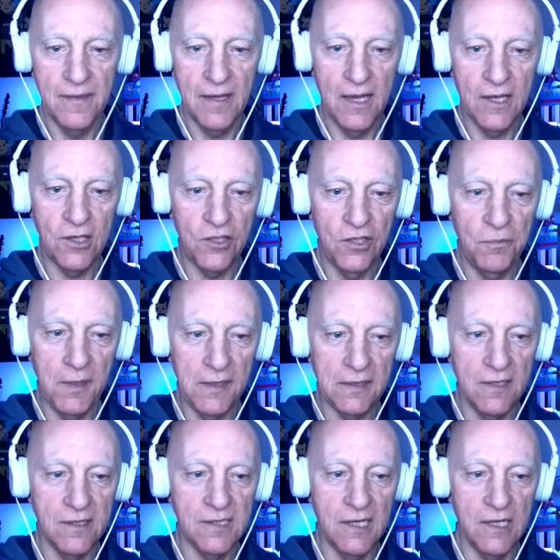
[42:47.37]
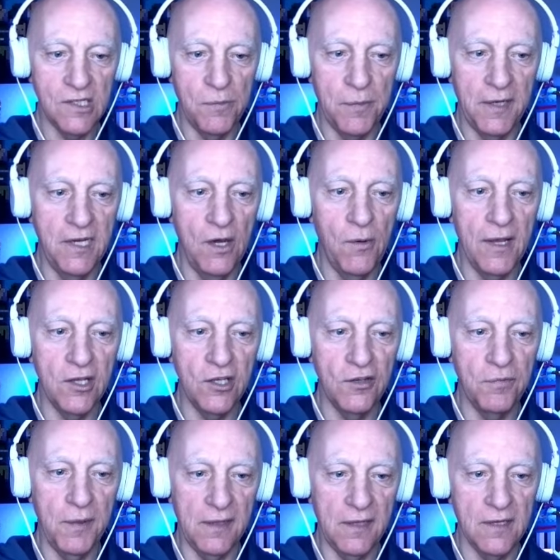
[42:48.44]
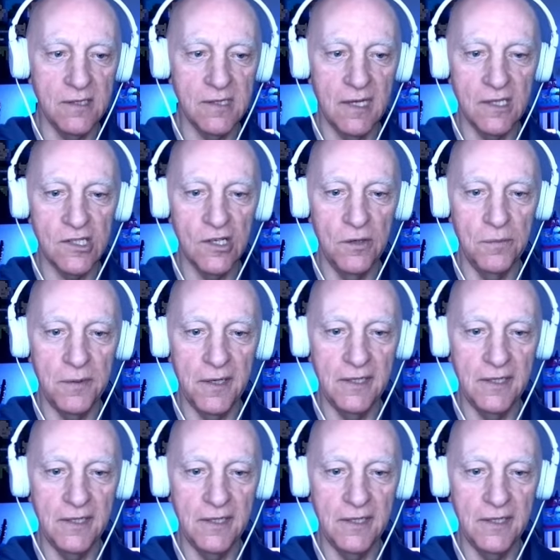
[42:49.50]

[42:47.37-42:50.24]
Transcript: I could have picked those things up. I know I could have picked those things up.